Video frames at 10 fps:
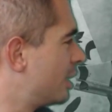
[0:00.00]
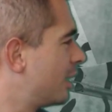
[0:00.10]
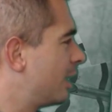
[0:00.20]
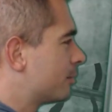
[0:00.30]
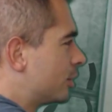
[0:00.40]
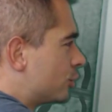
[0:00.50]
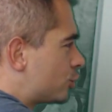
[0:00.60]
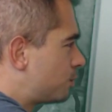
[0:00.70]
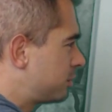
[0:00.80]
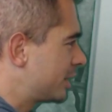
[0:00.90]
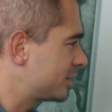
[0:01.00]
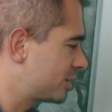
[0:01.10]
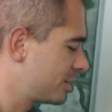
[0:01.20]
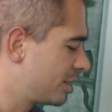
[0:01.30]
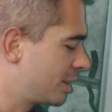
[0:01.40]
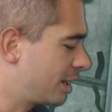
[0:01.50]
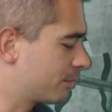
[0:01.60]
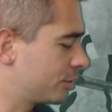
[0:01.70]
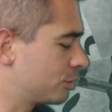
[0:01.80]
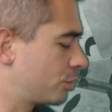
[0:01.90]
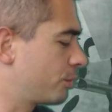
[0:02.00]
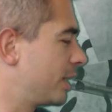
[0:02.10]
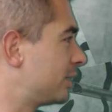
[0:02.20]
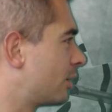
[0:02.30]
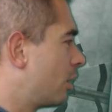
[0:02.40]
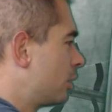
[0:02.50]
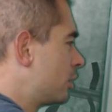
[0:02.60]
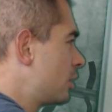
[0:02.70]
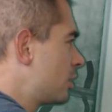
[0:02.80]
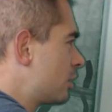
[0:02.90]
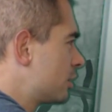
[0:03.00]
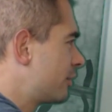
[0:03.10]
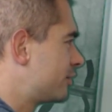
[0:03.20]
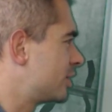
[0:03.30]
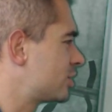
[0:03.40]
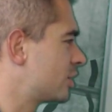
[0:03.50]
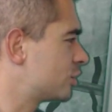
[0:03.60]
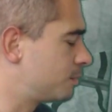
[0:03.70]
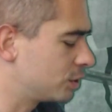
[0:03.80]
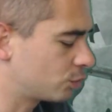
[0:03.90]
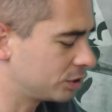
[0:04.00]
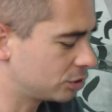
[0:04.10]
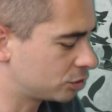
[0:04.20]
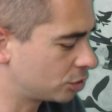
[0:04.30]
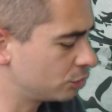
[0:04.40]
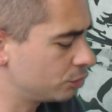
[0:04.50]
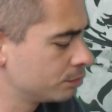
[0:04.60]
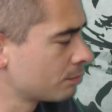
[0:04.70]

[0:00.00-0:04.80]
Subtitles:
I'm going to split, I'm going to create a lot of distance between the 2,